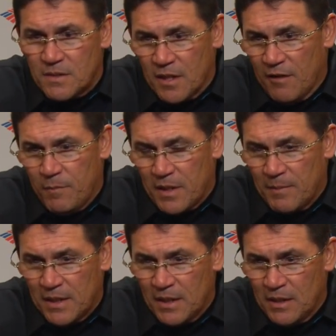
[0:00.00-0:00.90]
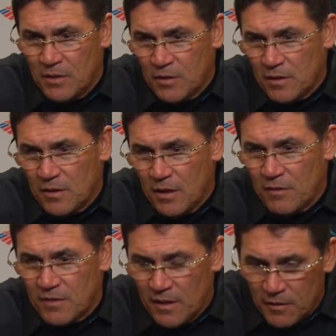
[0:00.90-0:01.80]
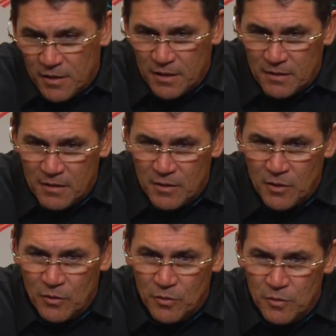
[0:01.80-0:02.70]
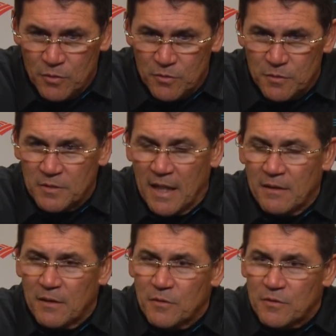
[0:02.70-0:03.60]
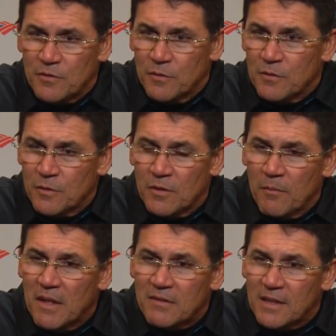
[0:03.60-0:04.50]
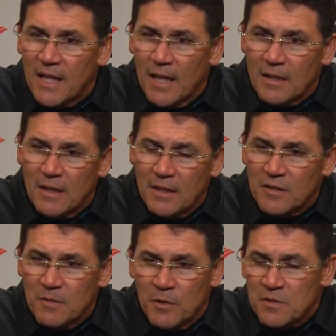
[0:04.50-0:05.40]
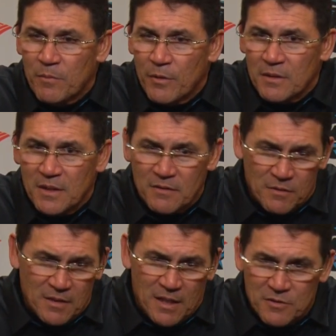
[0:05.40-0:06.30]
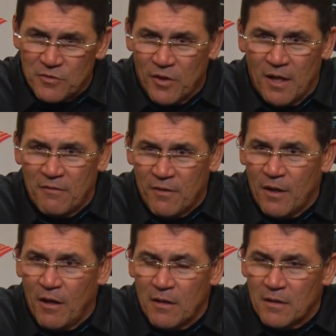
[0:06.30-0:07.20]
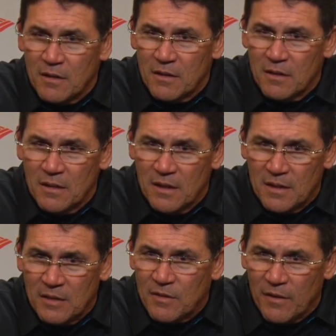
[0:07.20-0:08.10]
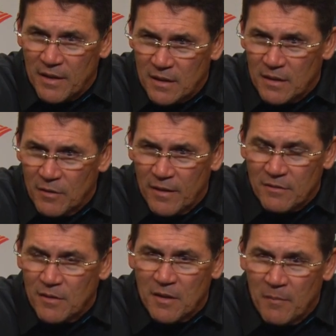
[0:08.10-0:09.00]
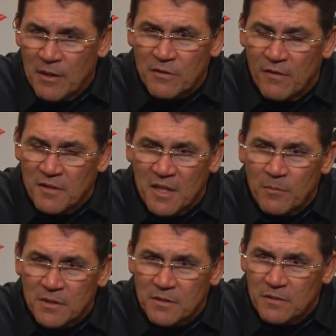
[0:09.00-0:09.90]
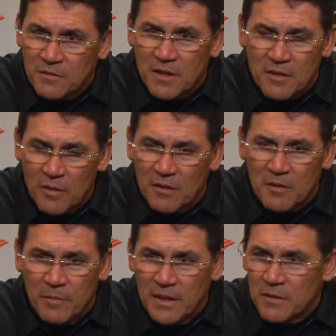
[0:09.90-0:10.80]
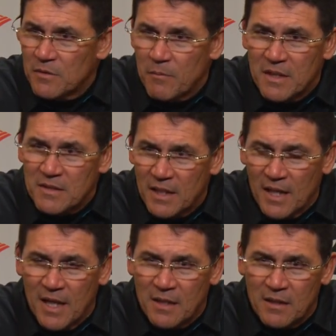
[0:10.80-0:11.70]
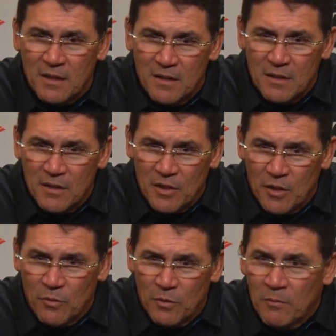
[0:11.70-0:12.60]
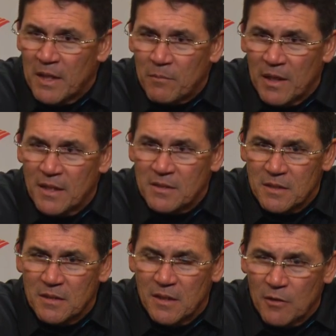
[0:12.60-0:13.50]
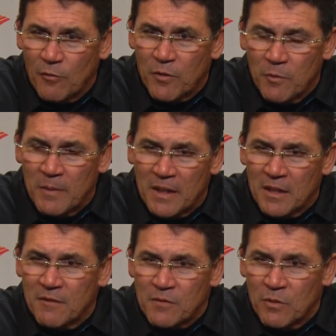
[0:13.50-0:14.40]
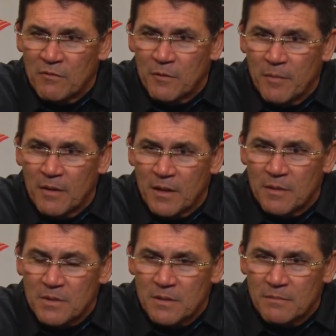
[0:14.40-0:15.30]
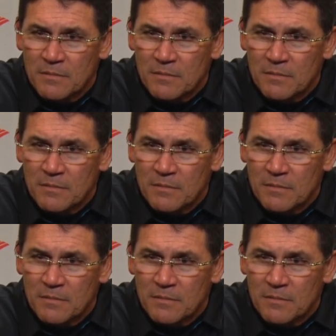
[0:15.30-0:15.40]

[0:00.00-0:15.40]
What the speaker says: It's tough, but I mean, again, you know, you also got to look at, you know, who's out there, who's doing the best they can, and that's the most important thing. Is those guys are trying very hard, and that's all that matters as far as I'm concerned. Those guys go out and compete and do the best they can, and you know, we'll make plays, and hopefully we'll make enough to win football games.